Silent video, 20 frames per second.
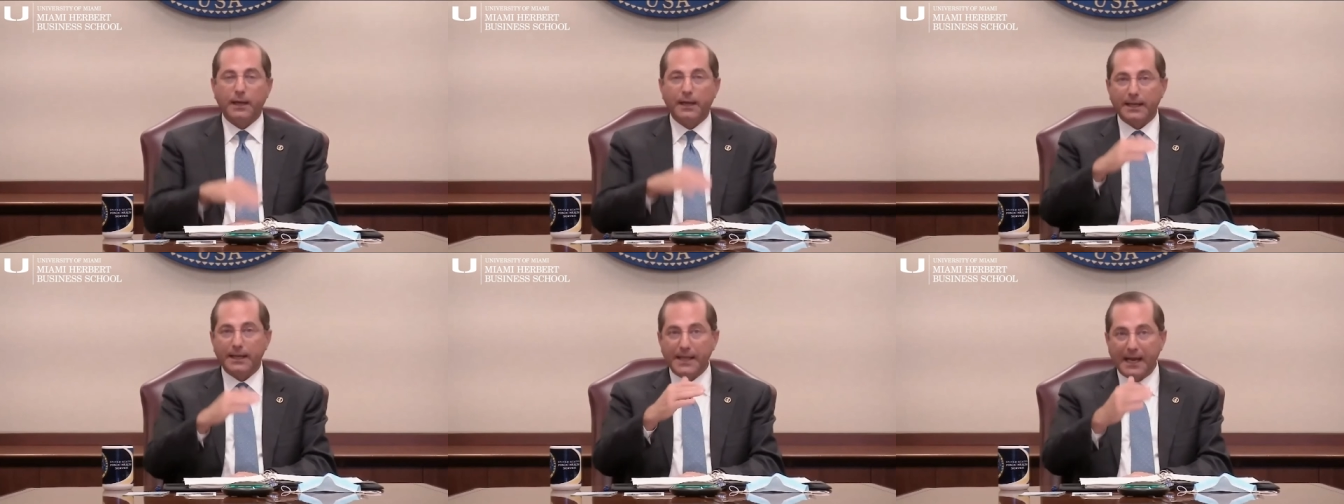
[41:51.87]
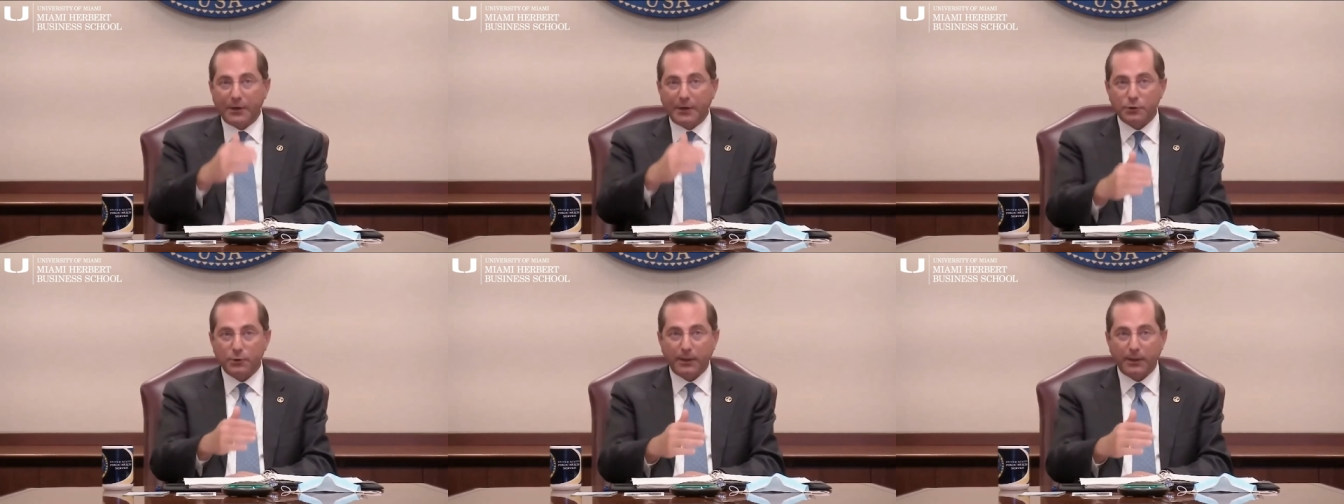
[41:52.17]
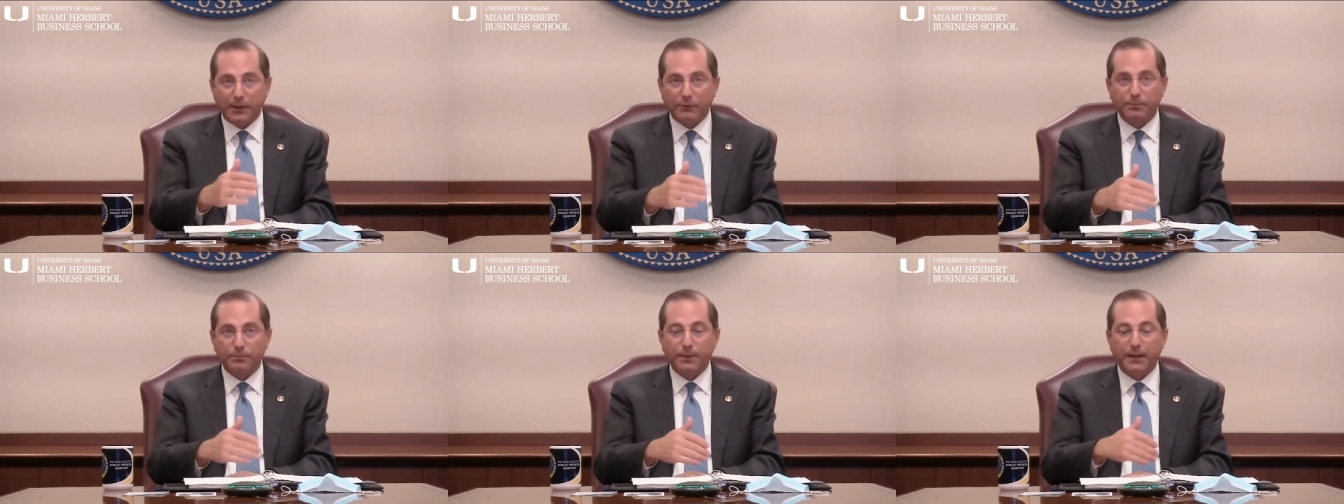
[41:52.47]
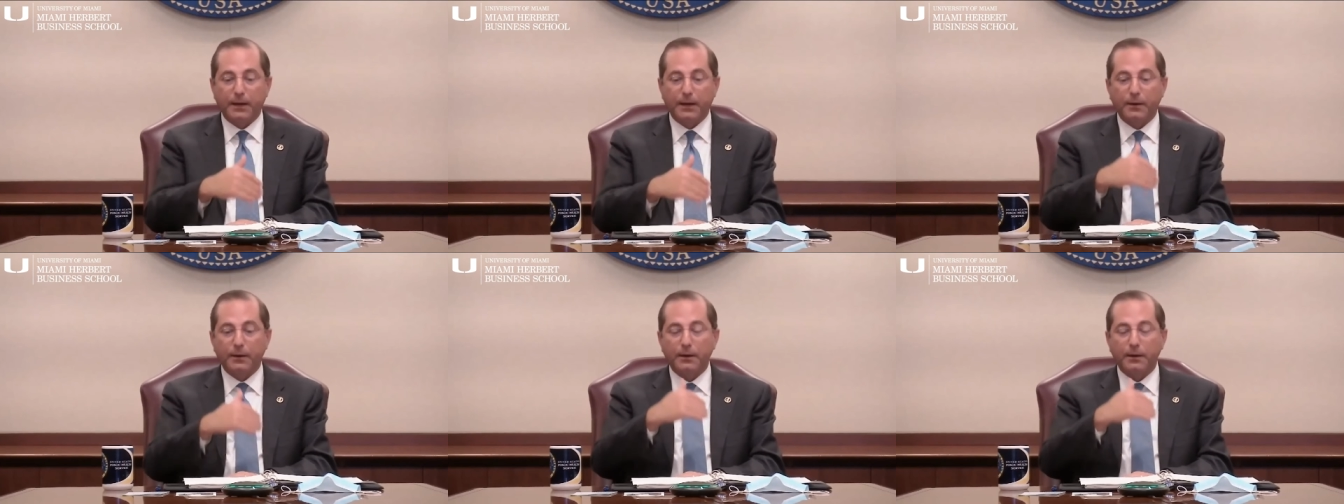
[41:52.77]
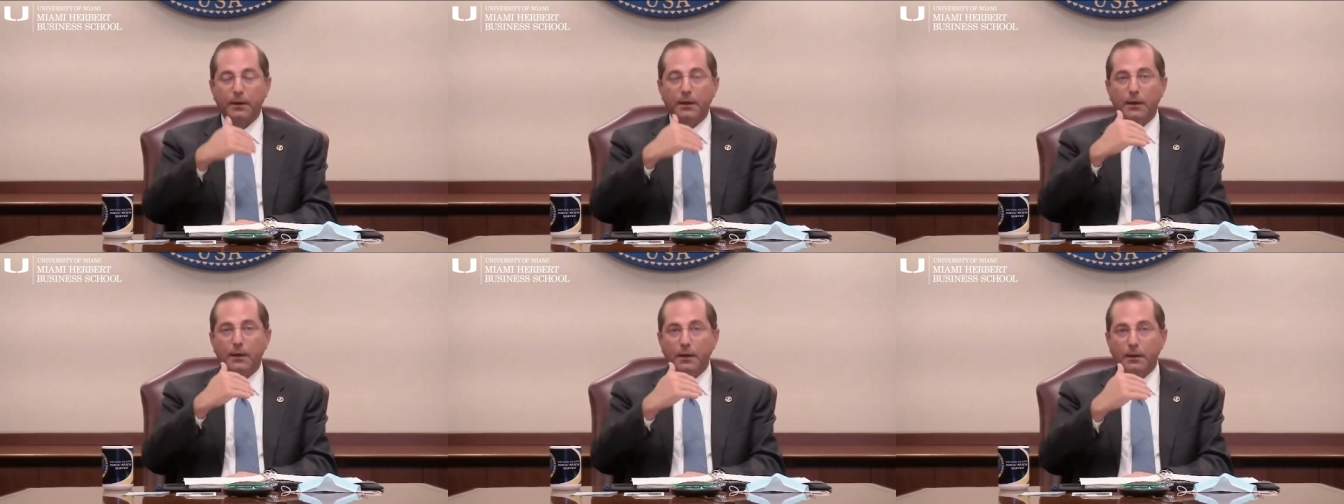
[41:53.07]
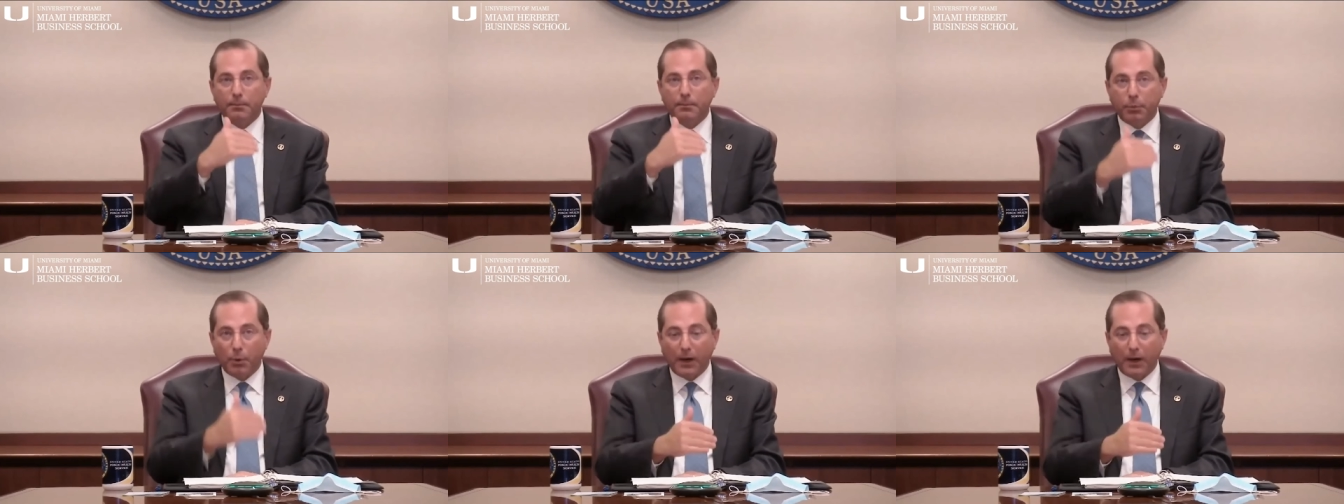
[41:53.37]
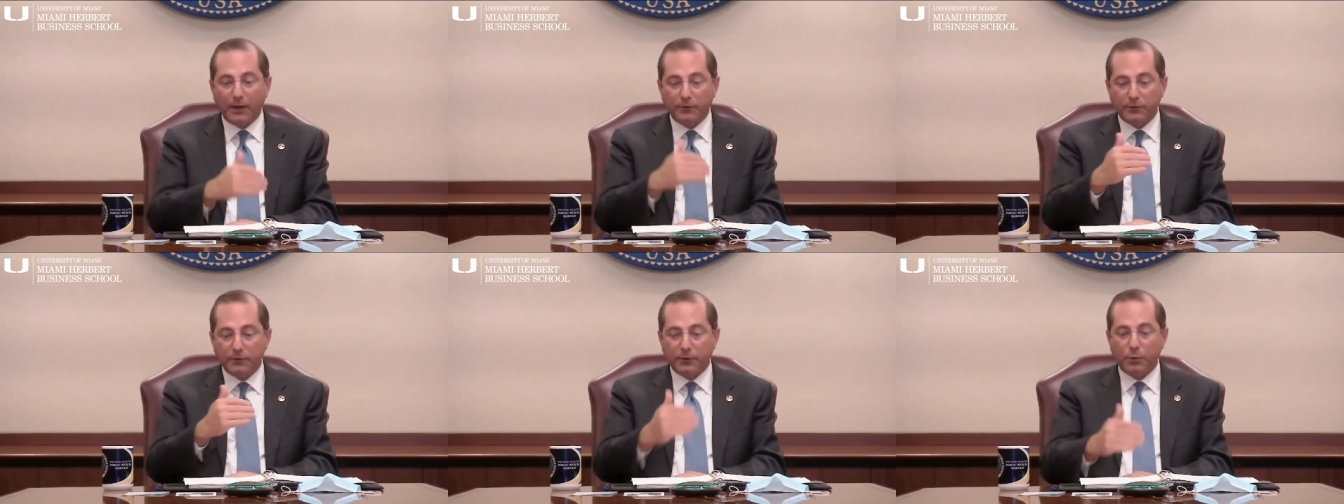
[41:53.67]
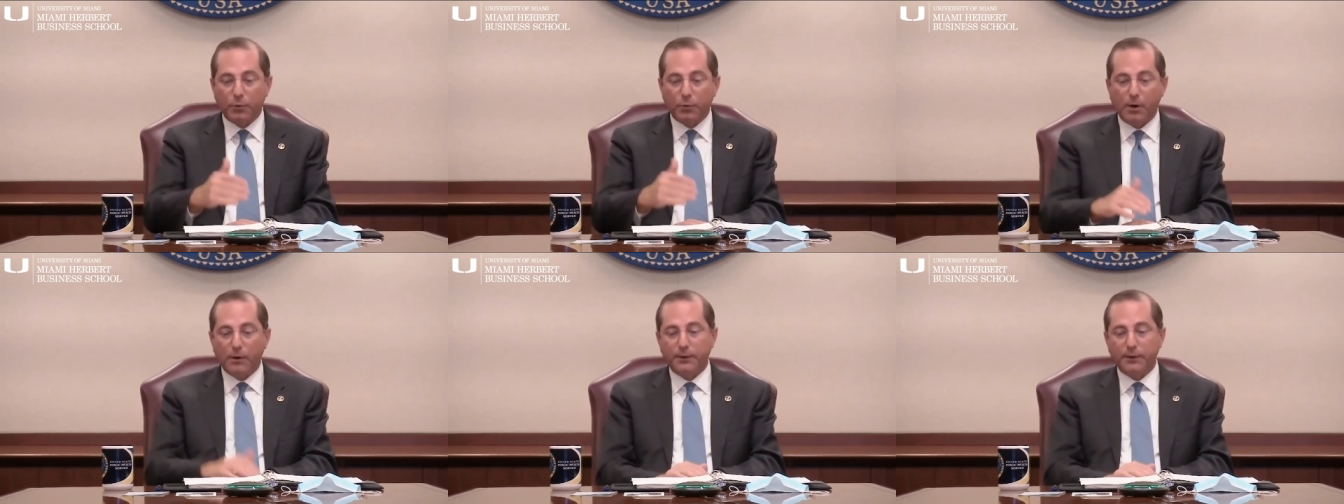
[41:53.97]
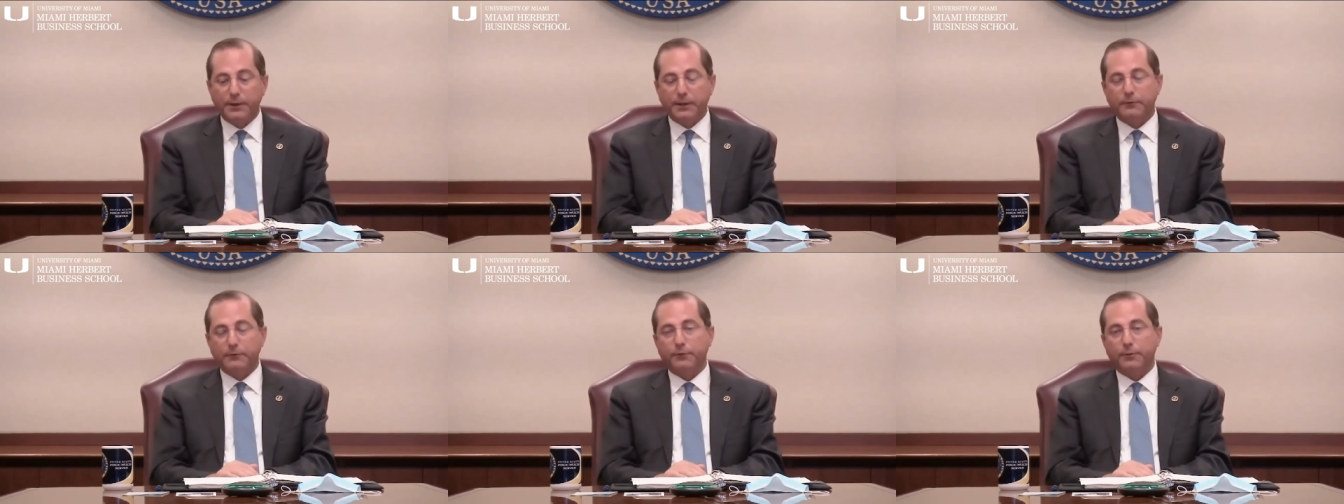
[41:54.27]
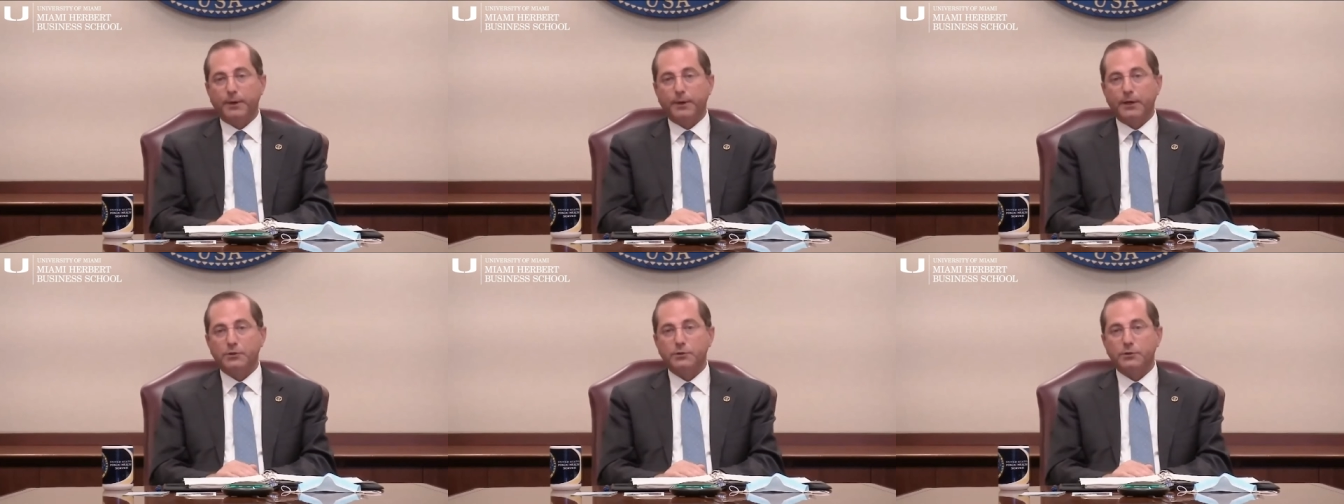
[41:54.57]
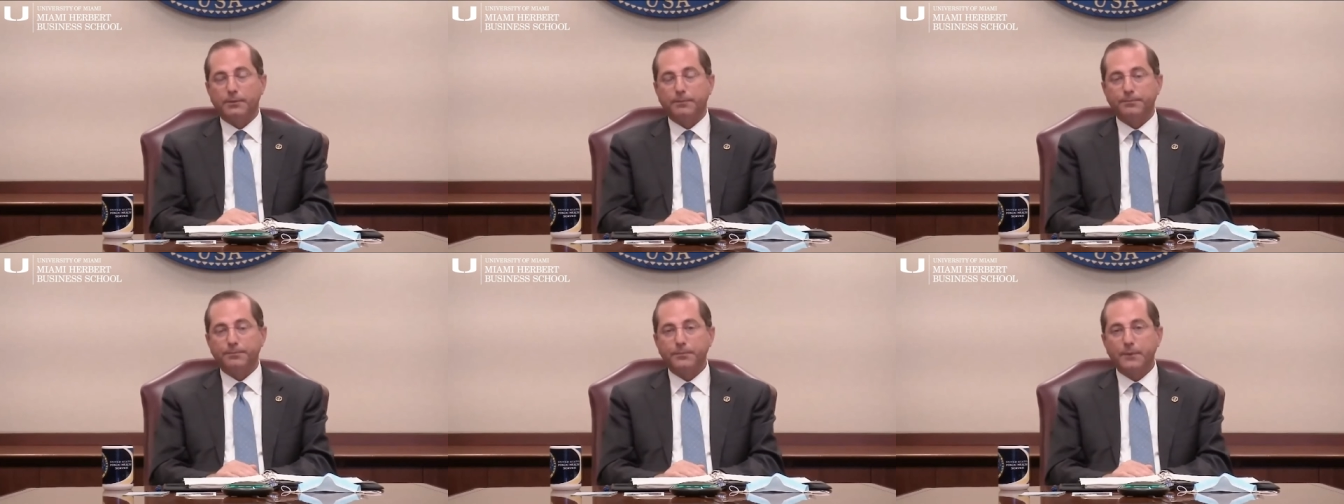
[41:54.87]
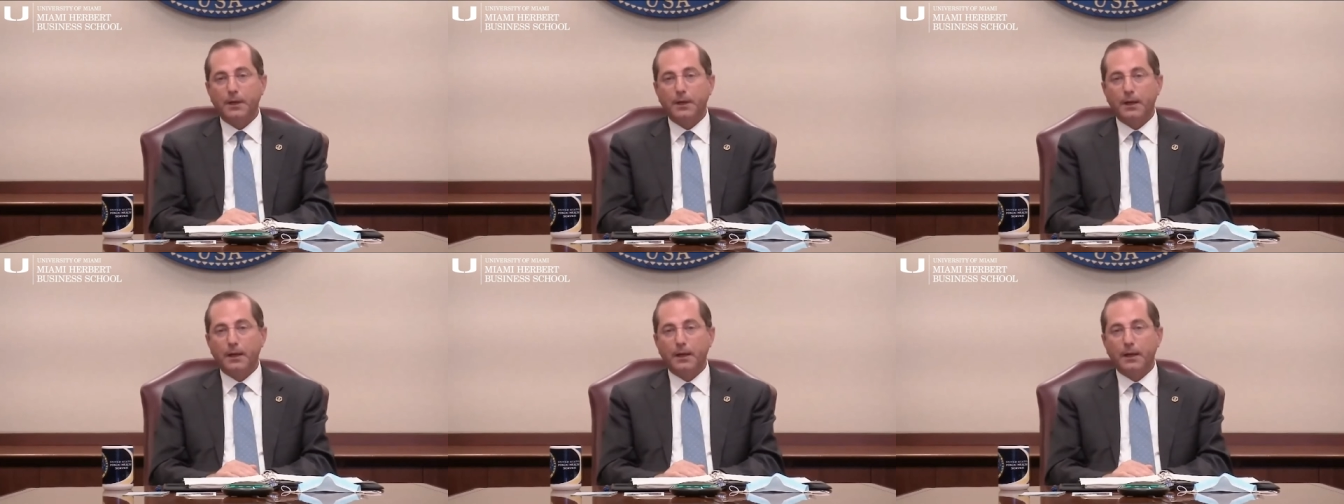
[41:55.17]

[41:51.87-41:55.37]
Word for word: getting that transparent price and quality information.